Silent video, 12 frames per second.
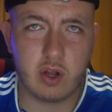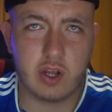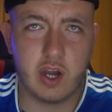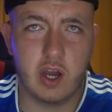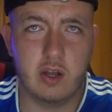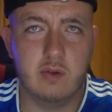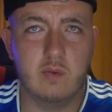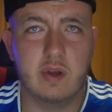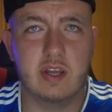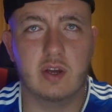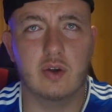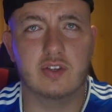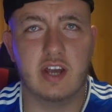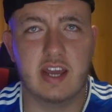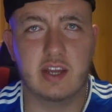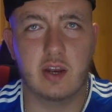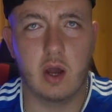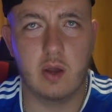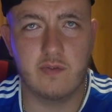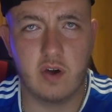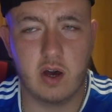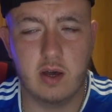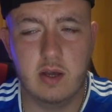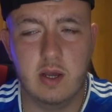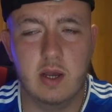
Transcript: ago, we got taken over